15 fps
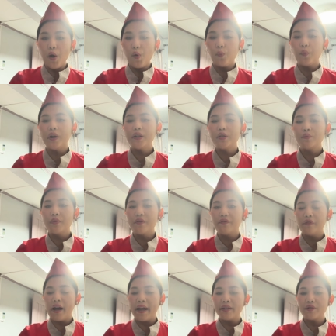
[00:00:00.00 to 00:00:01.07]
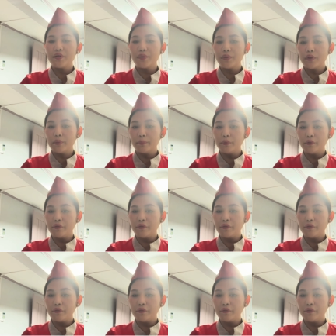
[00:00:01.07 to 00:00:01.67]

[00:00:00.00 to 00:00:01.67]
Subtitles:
Once we find suitable